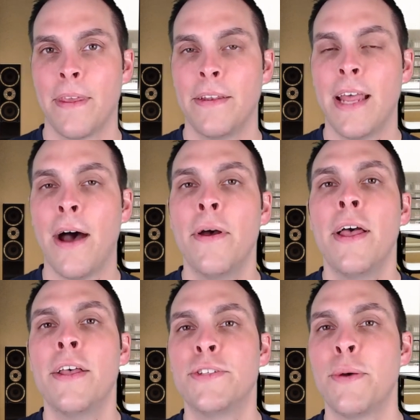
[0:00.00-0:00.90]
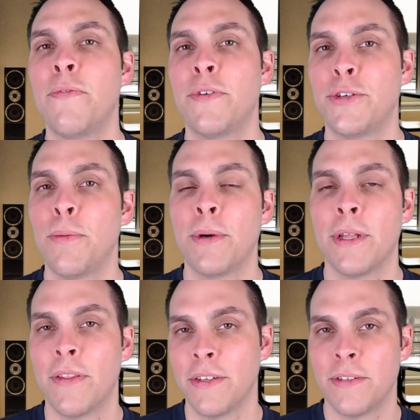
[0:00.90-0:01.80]
Now, some have
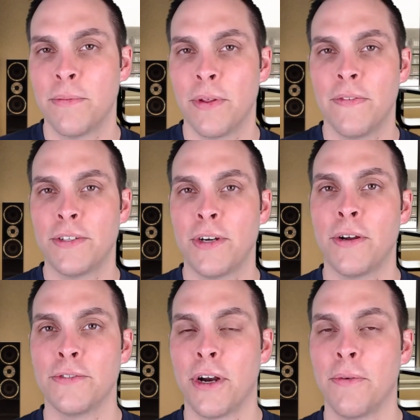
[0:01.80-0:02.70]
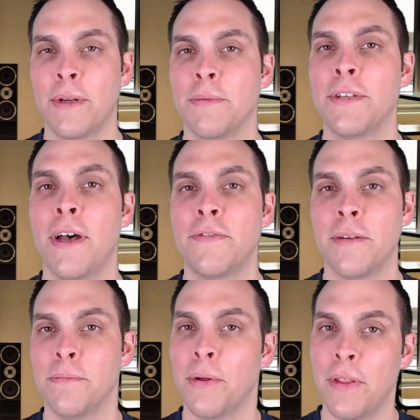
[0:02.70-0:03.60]
interpreted this to believe that Charles Darwin himself
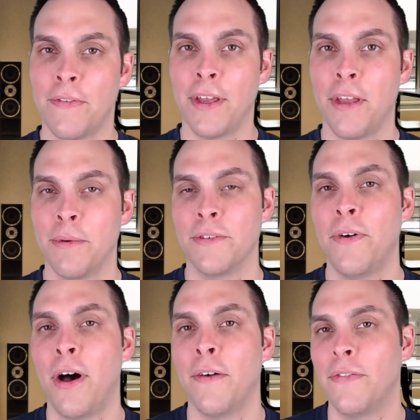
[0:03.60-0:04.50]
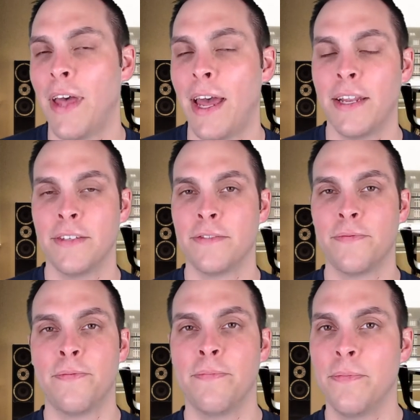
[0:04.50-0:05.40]
didn't believe that humans evolved, and that is
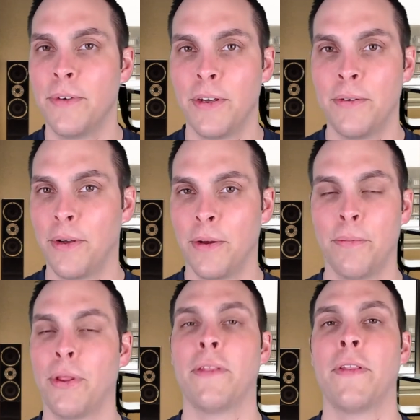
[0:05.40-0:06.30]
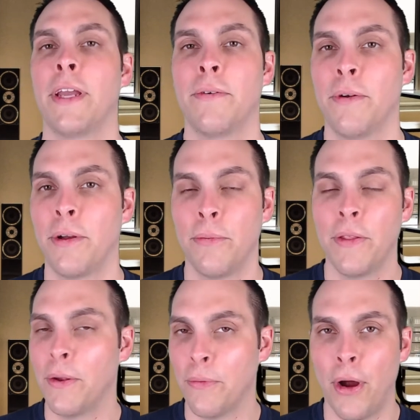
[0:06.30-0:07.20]
completely and
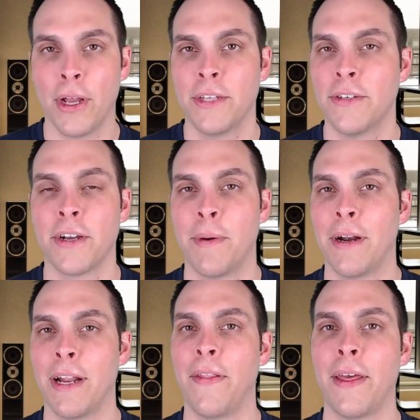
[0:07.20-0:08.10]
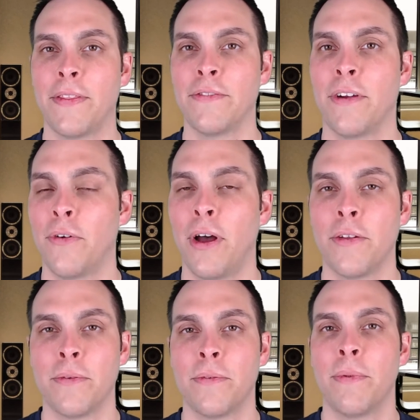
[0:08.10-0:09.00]
completely wrong. He talked about it at length in several
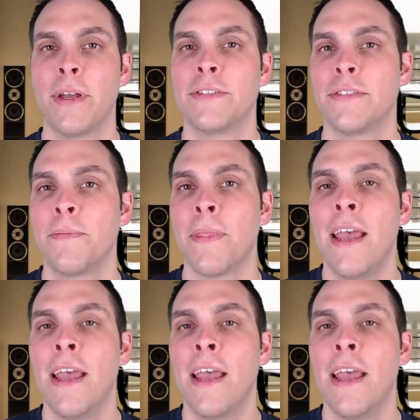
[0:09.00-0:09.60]
other places.